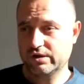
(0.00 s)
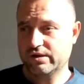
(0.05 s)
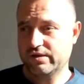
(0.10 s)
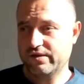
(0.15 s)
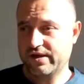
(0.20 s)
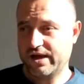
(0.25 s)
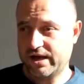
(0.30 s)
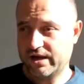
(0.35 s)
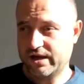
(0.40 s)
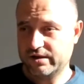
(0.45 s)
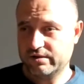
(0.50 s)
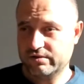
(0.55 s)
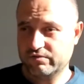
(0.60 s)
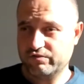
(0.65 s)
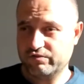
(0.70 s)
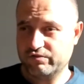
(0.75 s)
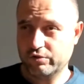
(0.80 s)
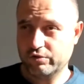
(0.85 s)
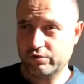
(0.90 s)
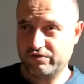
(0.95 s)
Then
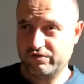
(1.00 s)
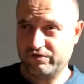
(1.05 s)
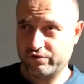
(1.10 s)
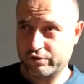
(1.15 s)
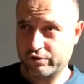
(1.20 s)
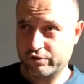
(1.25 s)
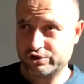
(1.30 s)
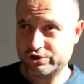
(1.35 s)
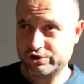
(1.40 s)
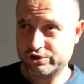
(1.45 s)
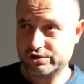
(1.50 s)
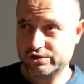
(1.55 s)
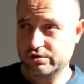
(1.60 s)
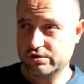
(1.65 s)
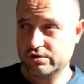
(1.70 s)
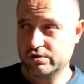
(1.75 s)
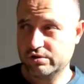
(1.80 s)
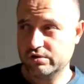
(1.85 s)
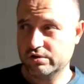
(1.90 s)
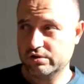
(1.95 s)
for the first
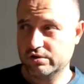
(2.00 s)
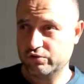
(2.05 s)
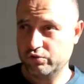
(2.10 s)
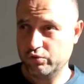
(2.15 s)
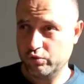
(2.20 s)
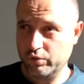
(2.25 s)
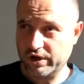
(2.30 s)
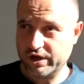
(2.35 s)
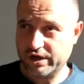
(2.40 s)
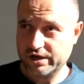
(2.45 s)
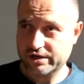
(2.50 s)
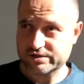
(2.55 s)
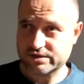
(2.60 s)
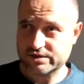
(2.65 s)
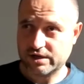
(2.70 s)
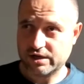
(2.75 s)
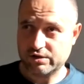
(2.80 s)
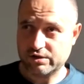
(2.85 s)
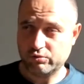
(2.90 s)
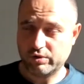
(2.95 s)
2 weeks,
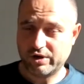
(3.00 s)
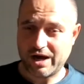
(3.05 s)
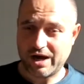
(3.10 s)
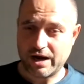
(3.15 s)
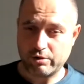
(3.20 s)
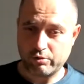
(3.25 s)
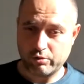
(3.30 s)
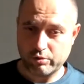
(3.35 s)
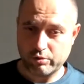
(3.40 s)
I do an